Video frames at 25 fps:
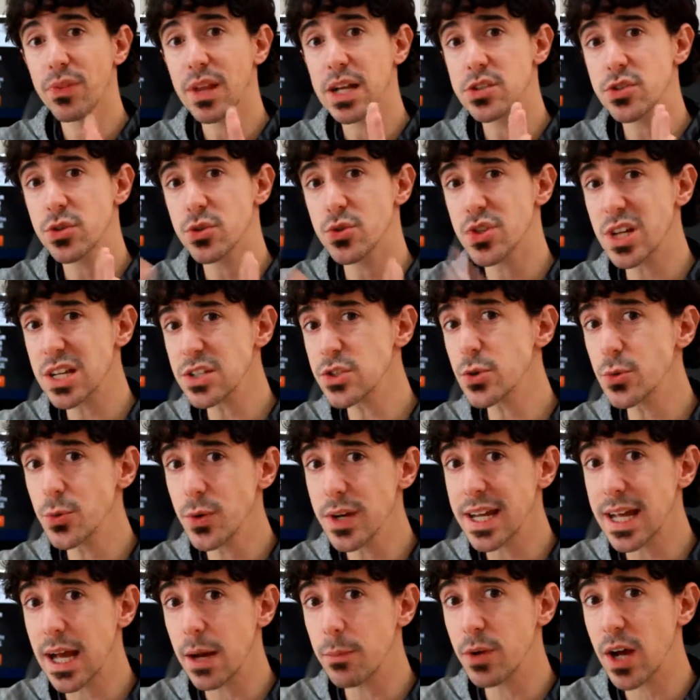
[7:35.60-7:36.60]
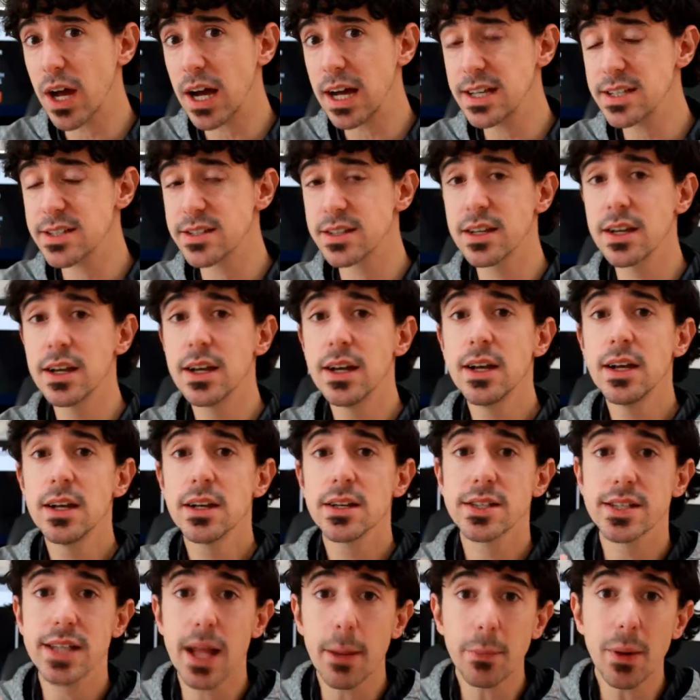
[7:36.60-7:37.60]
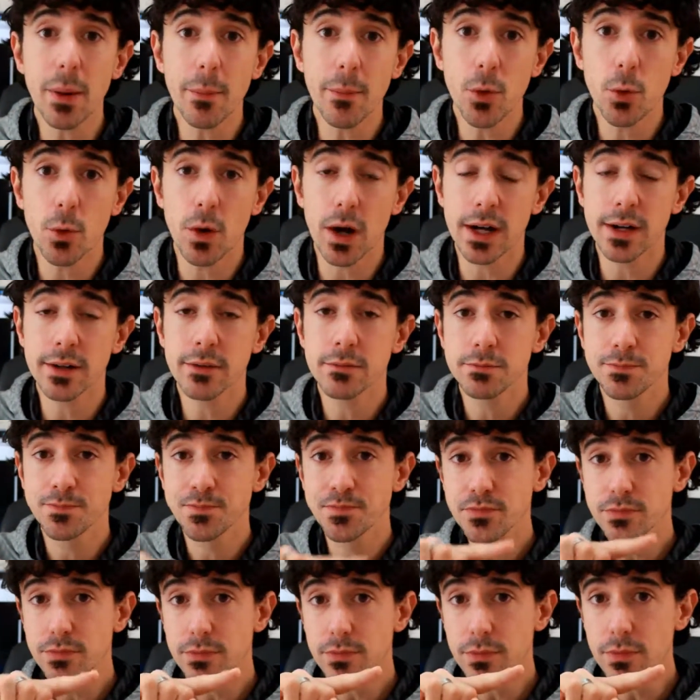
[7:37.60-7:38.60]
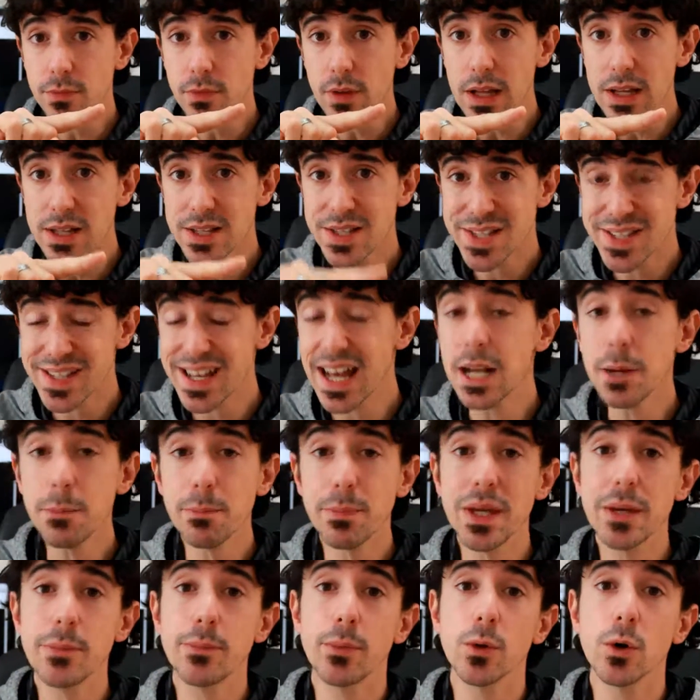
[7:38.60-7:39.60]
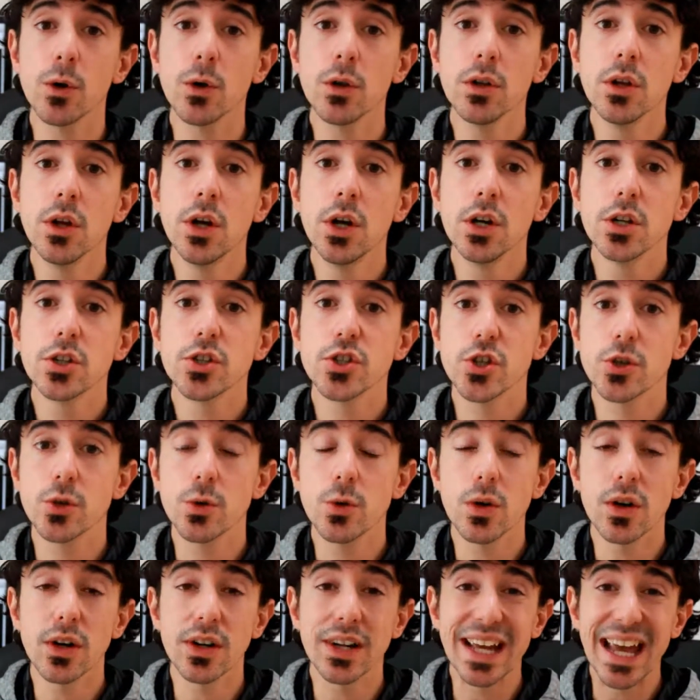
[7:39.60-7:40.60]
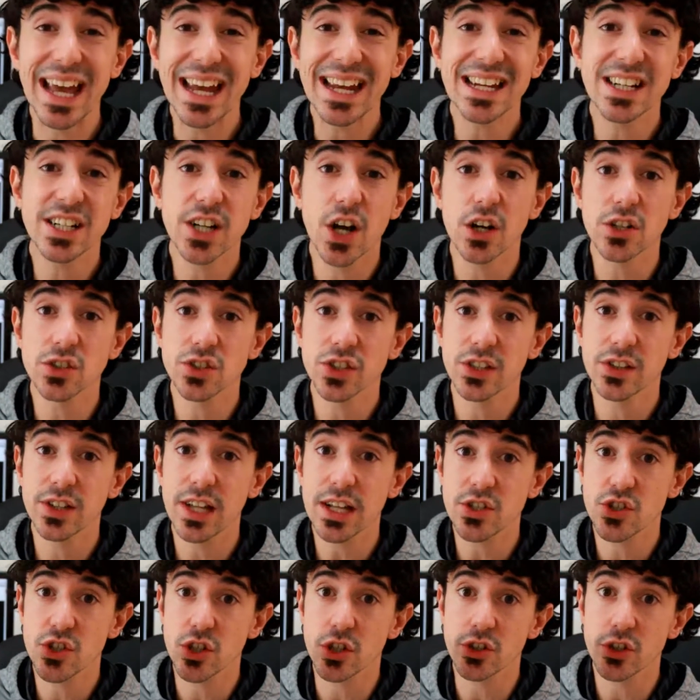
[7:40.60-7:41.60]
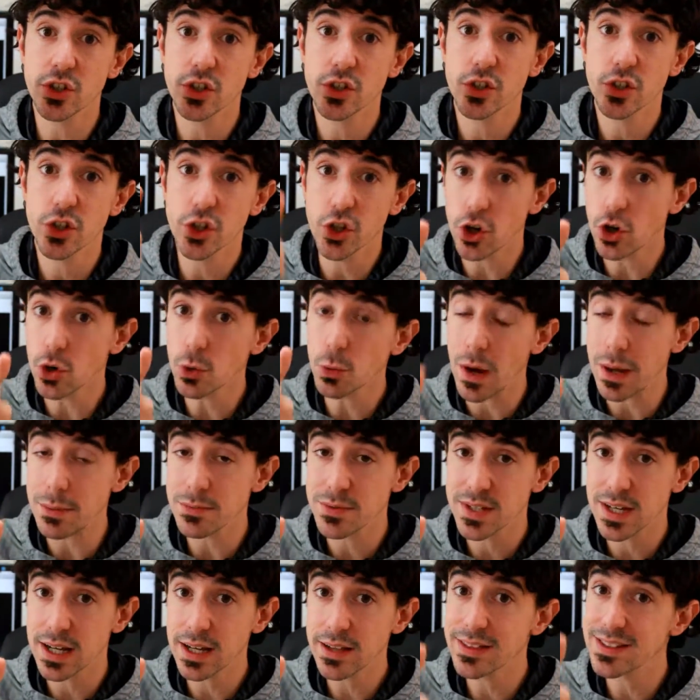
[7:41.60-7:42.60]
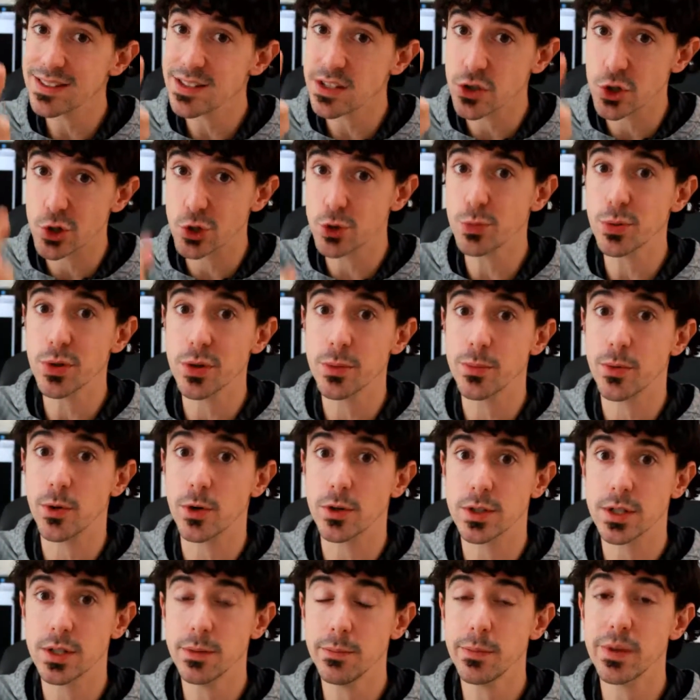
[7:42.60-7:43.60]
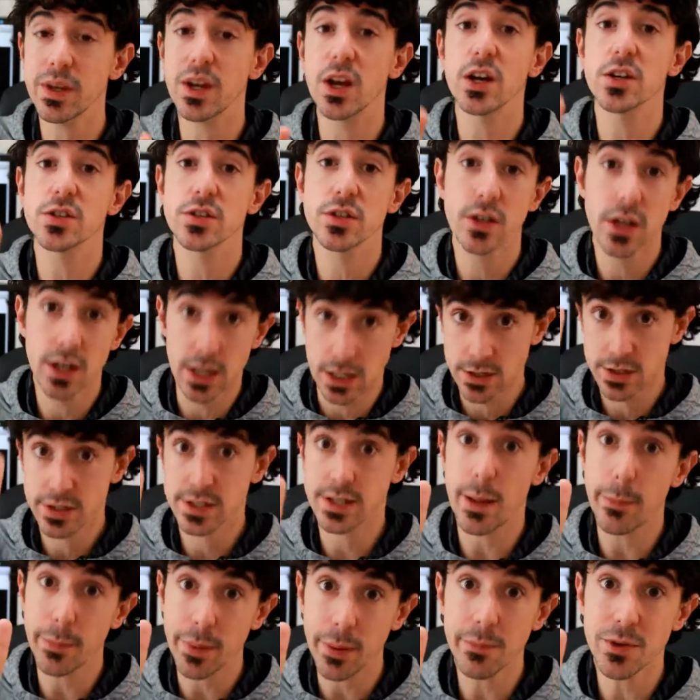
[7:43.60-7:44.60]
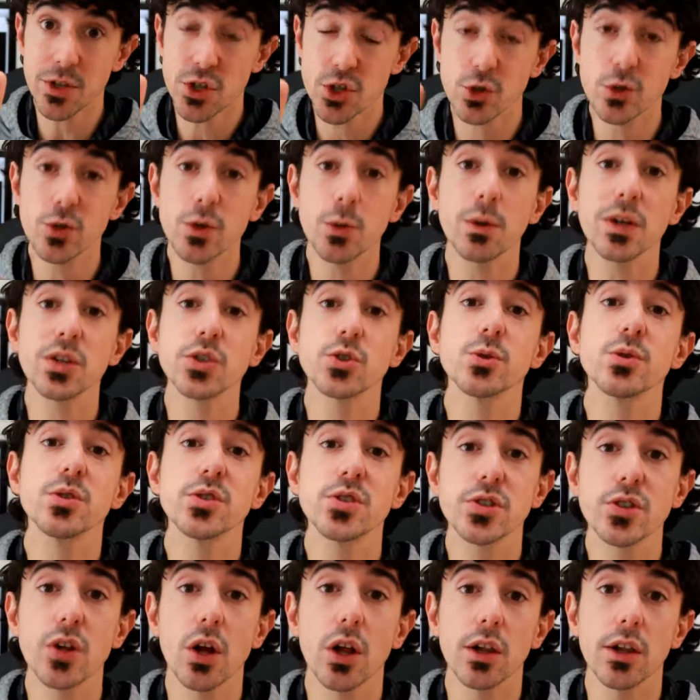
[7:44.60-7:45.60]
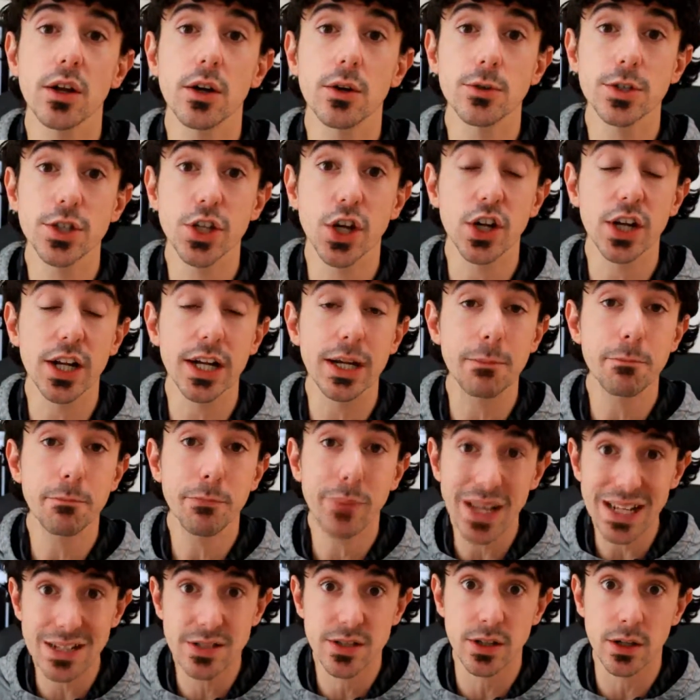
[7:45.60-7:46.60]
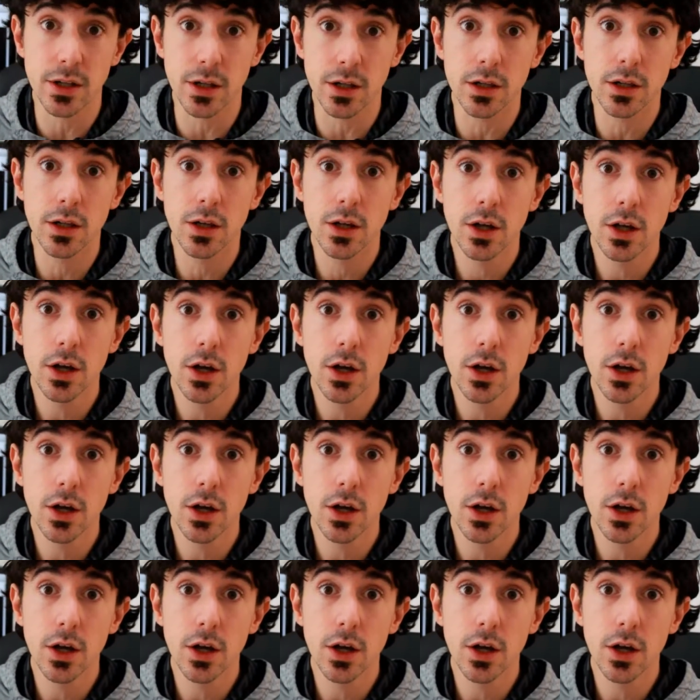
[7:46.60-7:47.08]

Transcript: So just to recap, guys, step number 1, send people to ungated content that's on your website. This is super important, because step number 2, you want to install a retargeting pixel